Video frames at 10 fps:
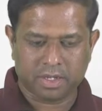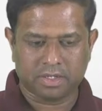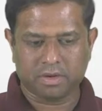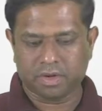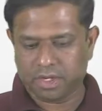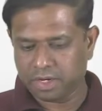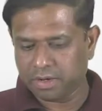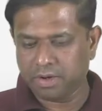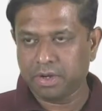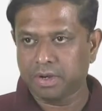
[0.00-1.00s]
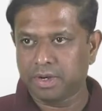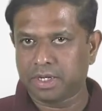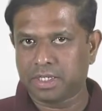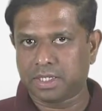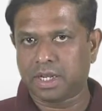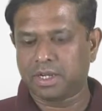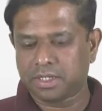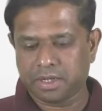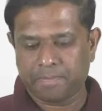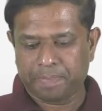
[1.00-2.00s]
So control unit
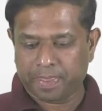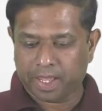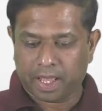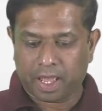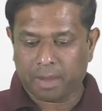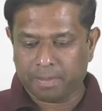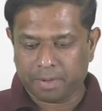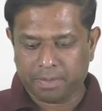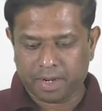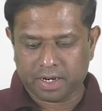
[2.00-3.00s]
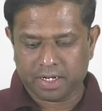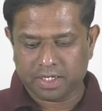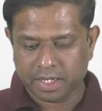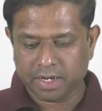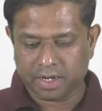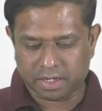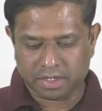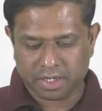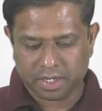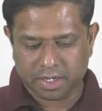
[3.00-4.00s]
sends appropriate
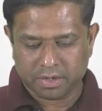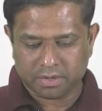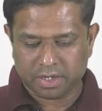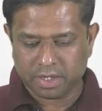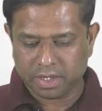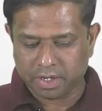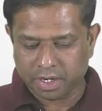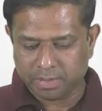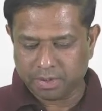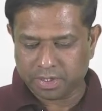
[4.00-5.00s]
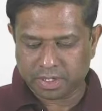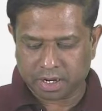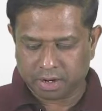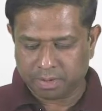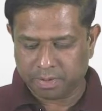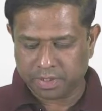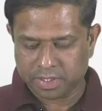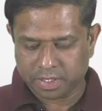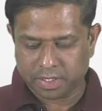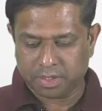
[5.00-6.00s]
signals into inputs, outputs,